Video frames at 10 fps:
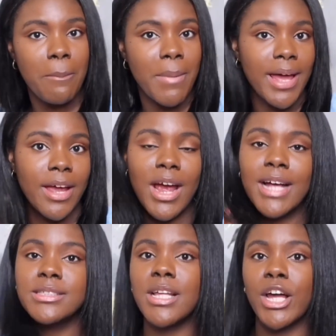My hair
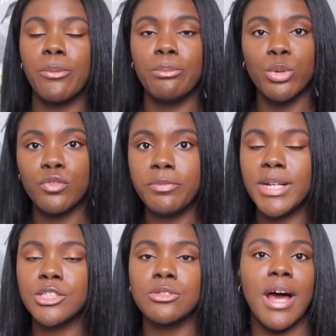has a lot of
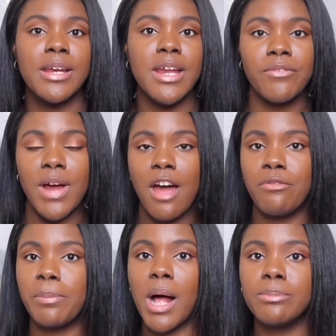movement, so I never
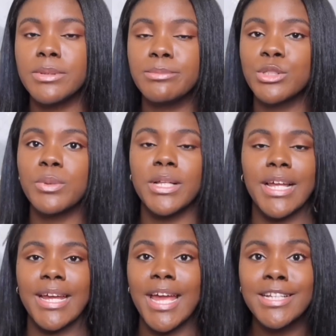have problems with
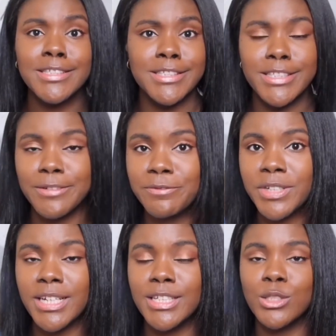like
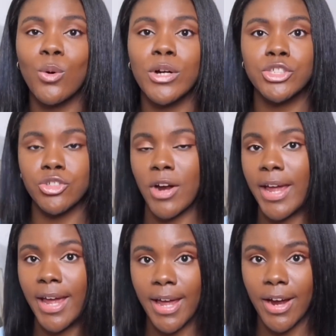stiffness or
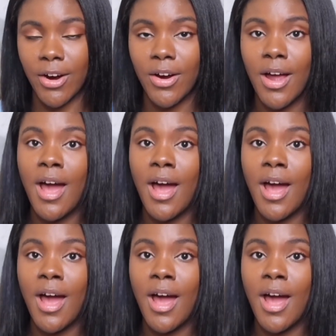dry hair.